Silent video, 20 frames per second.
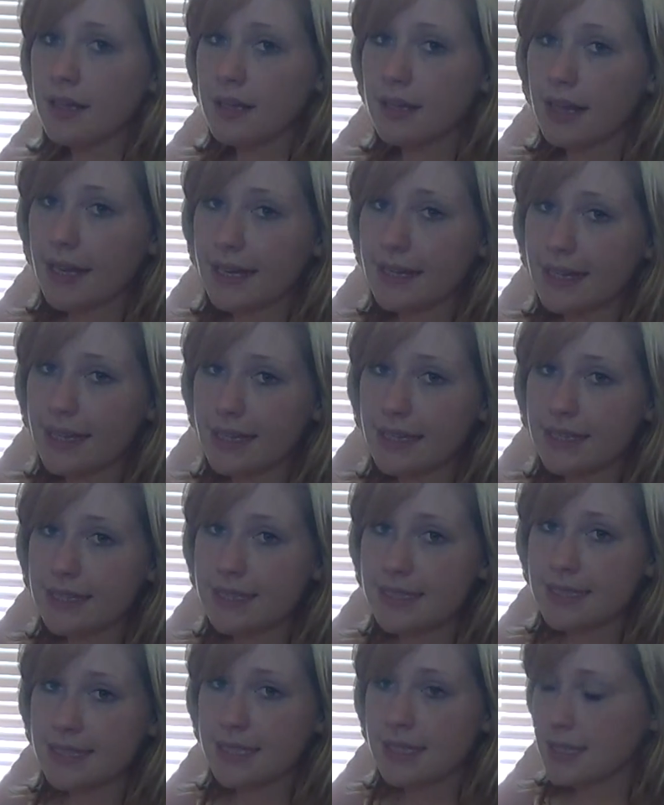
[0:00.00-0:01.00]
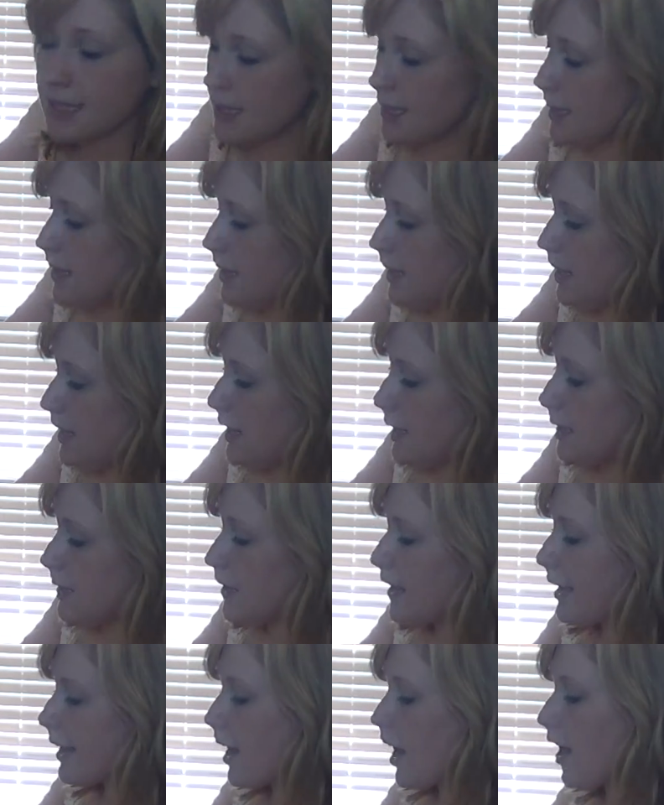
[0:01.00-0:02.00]
Like this,
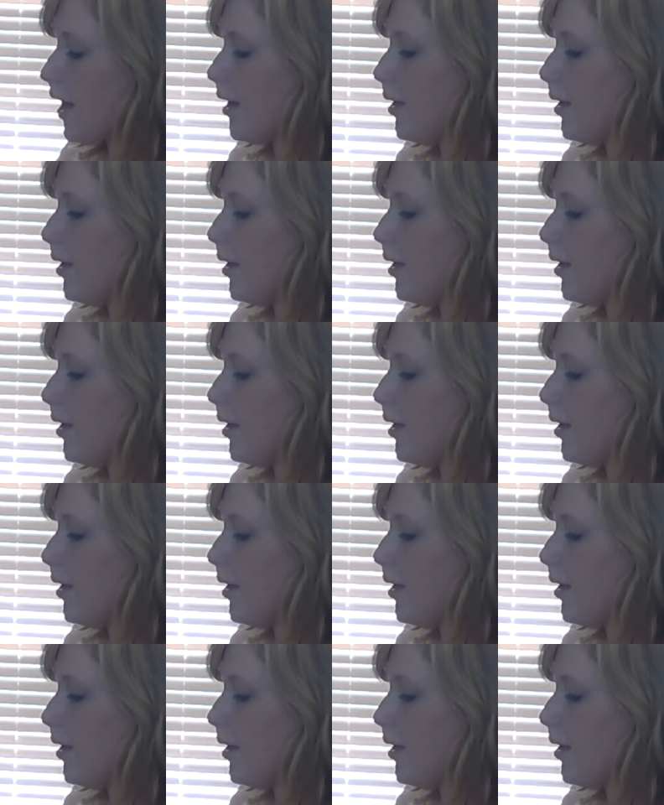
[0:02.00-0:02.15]
like